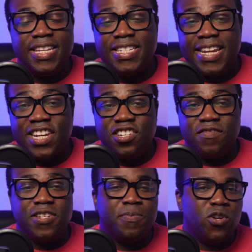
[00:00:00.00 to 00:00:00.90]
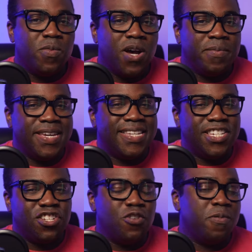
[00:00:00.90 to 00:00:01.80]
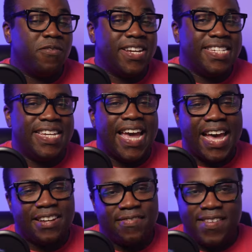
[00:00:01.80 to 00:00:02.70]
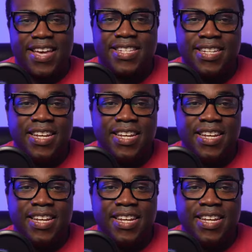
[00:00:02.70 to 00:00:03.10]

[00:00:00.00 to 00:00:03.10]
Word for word: The installation of this boom arm is super easy and fast.